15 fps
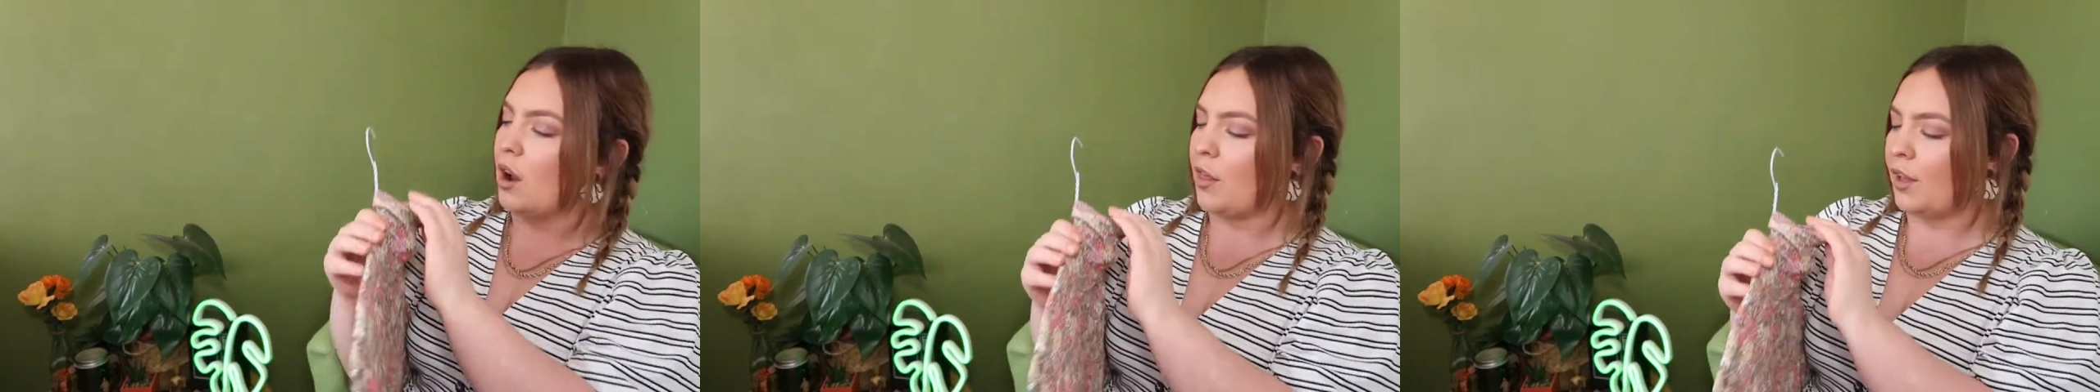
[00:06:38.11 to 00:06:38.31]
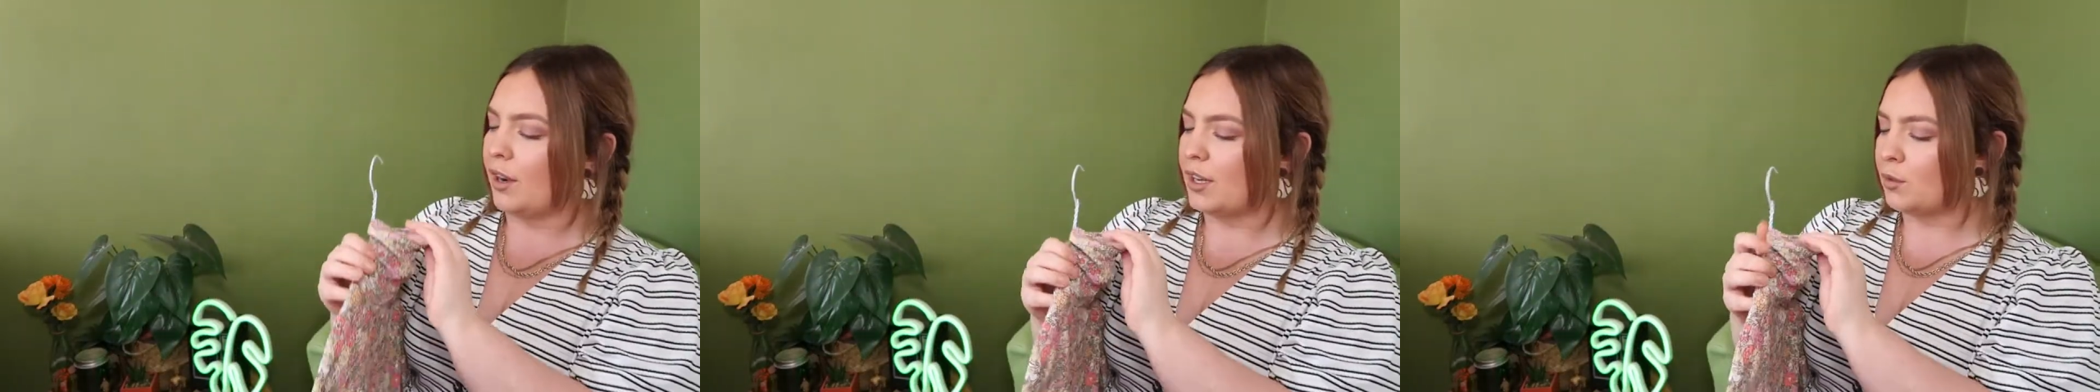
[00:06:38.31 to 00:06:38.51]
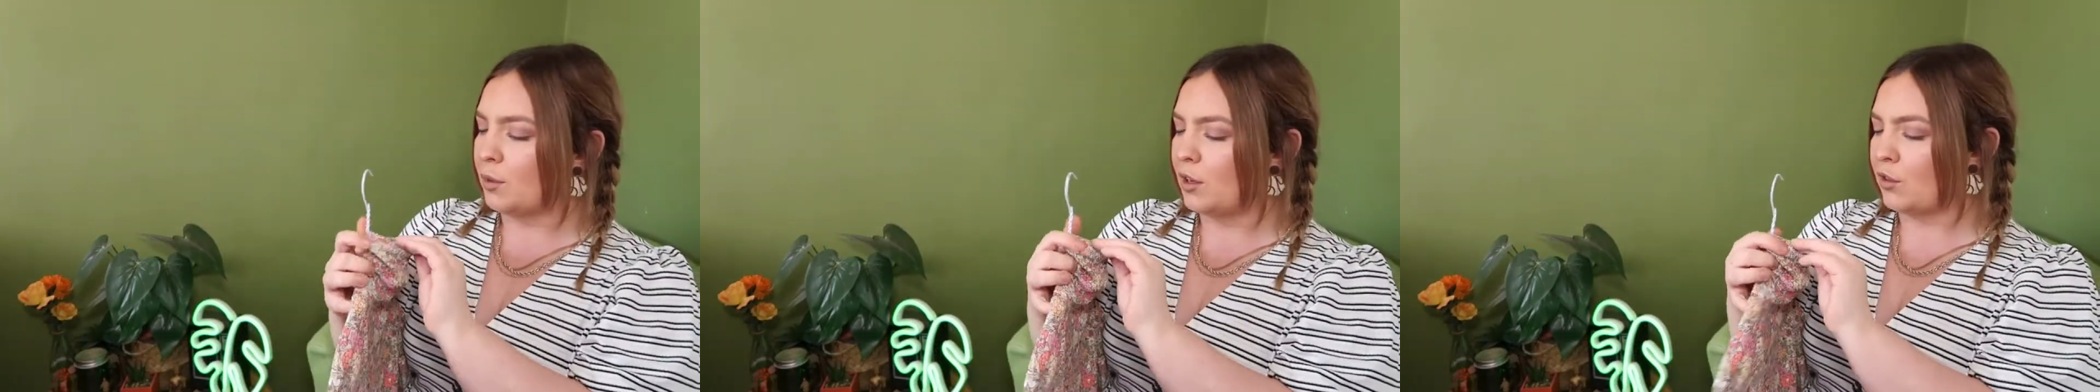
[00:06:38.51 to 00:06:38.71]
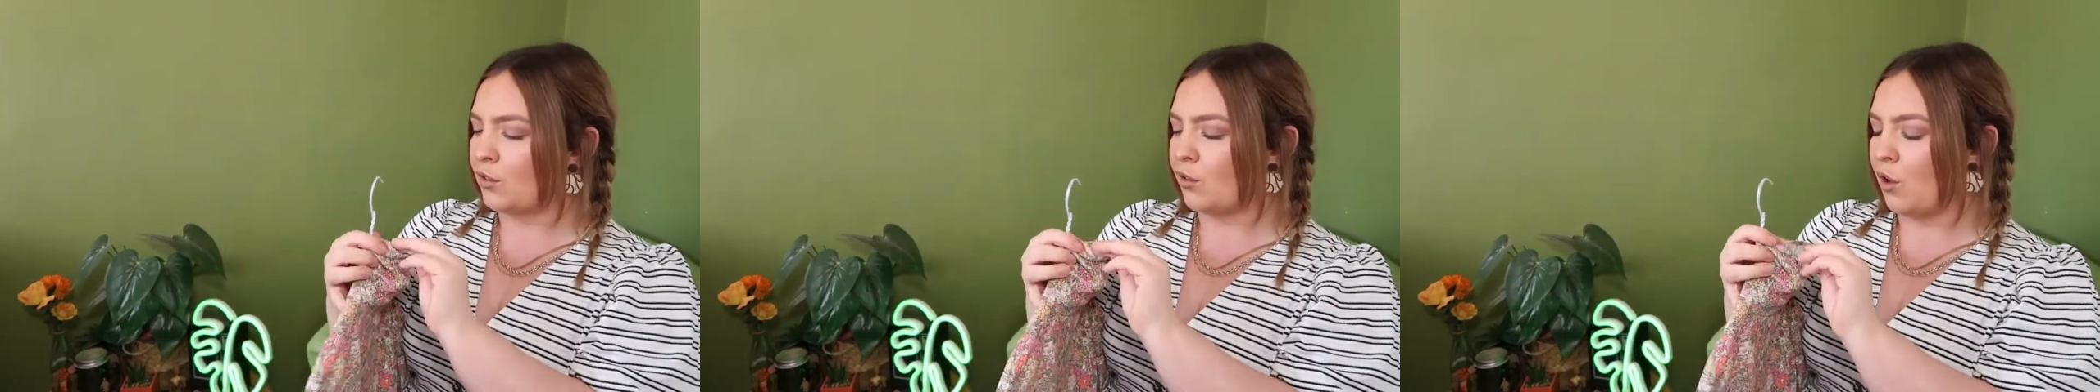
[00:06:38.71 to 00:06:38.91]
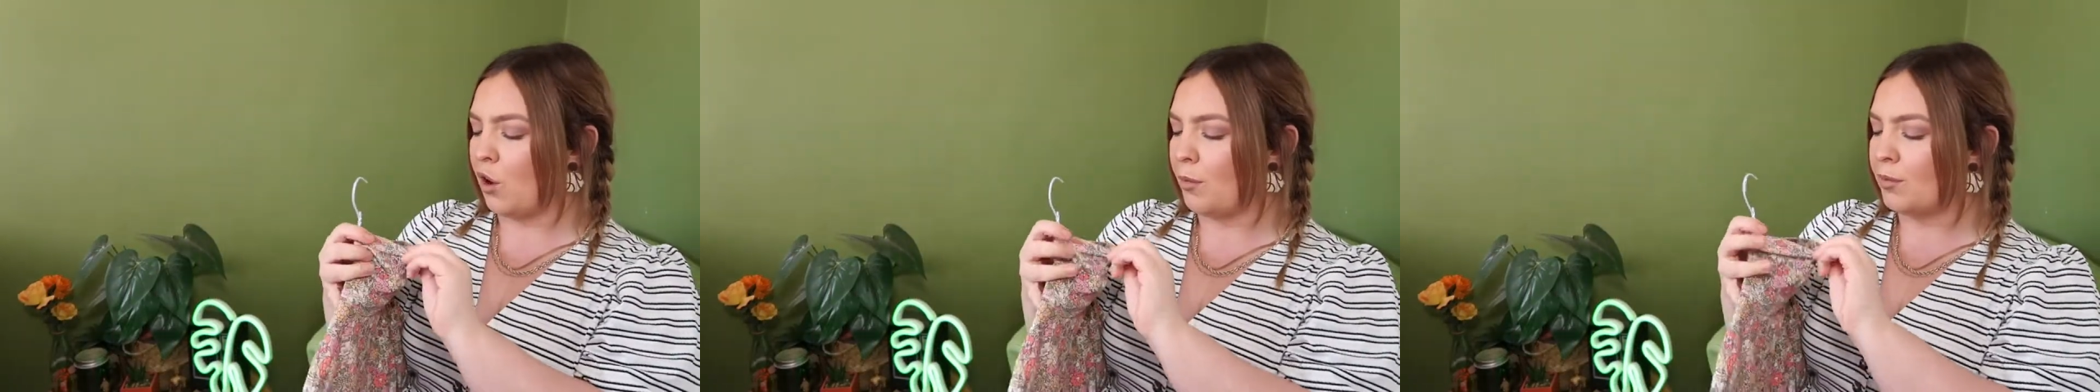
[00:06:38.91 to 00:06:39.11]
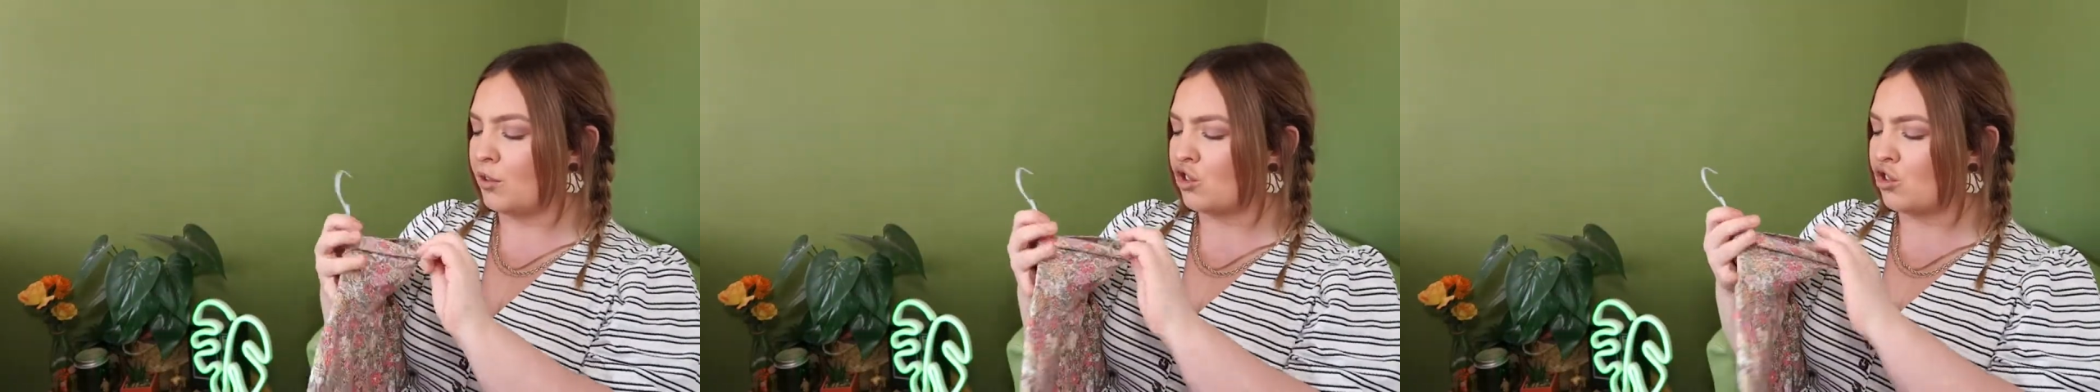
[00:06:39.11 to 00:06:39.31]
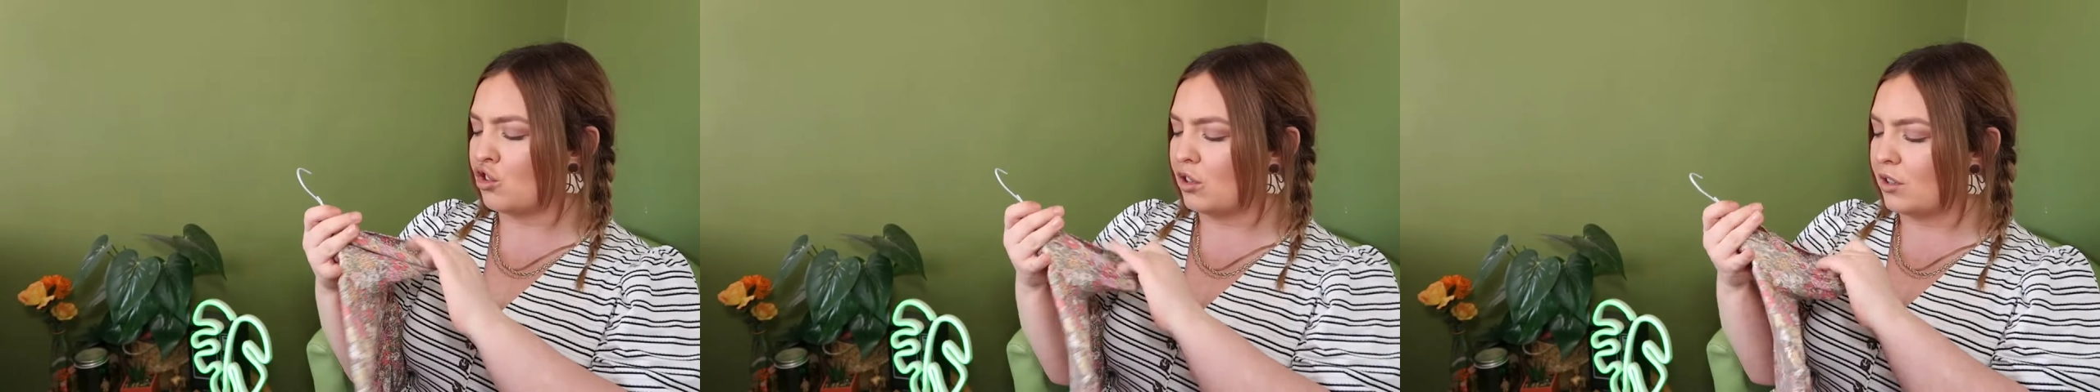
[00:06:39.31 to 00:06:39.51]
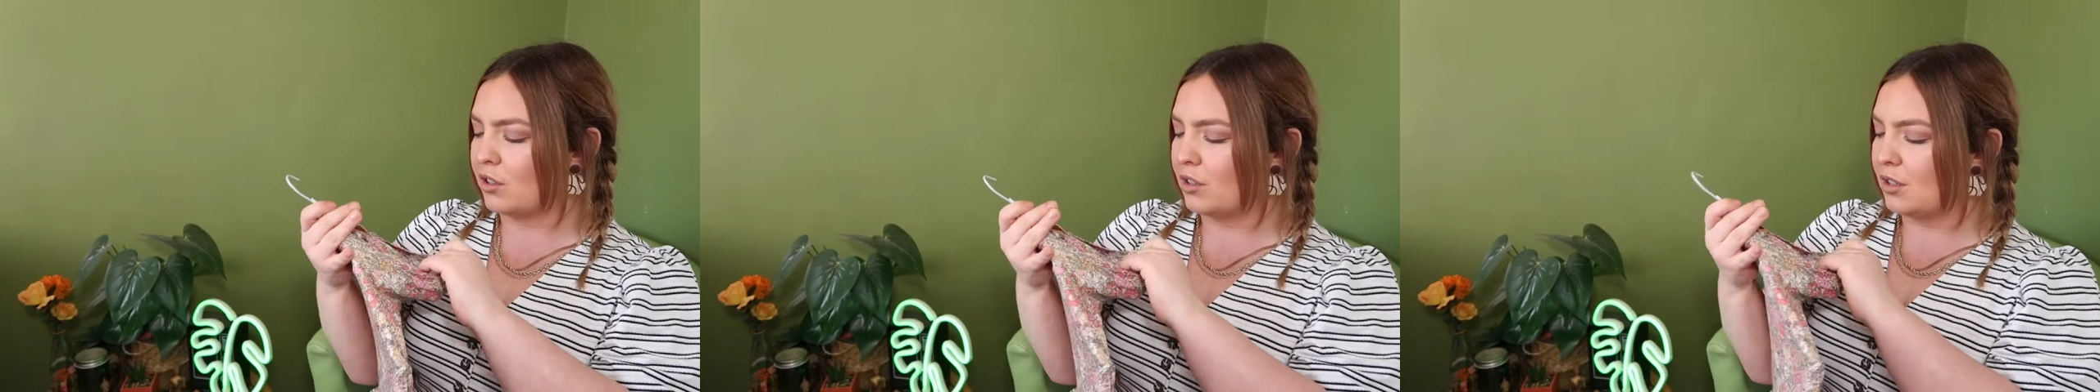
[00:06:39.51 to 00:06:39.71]
I think this one is from
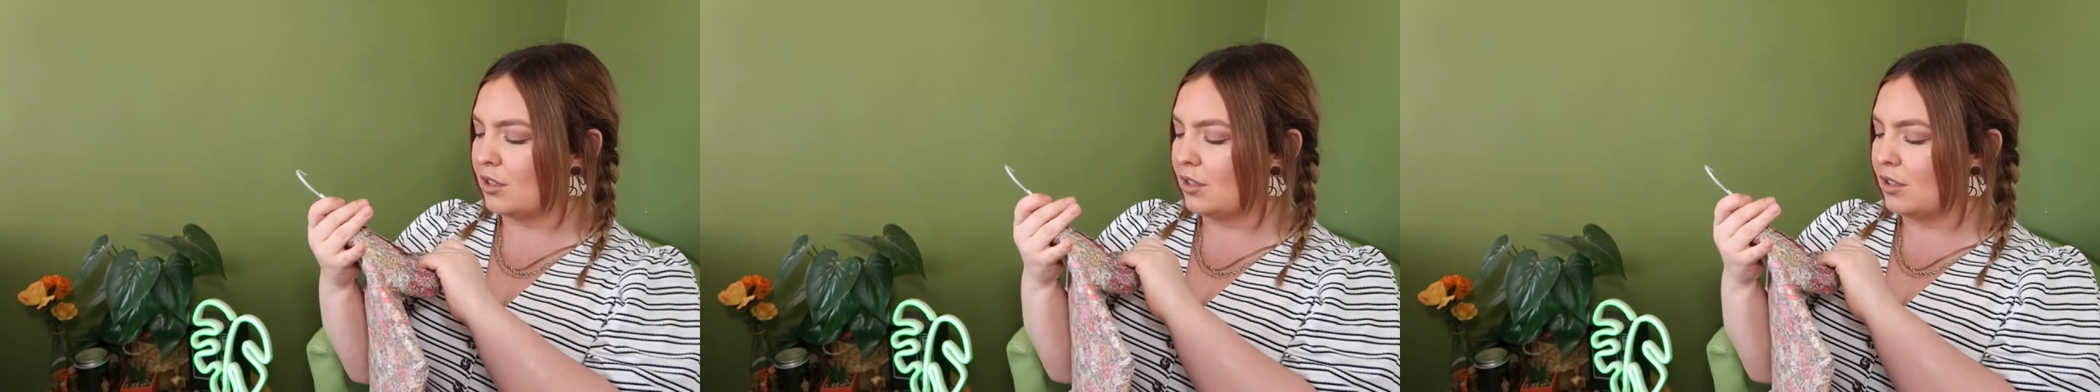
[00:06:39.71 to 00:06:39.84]
Strad.